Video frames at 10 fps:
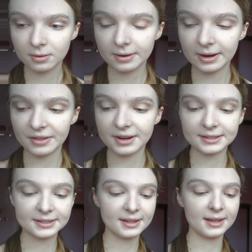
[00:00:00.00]
Now the
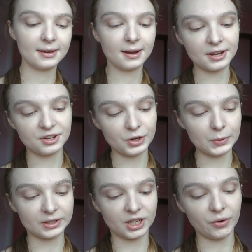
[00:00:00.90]
next thing I do
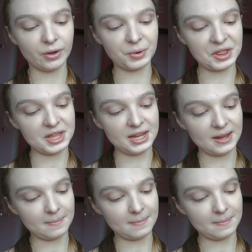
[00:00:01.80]
is I go in with the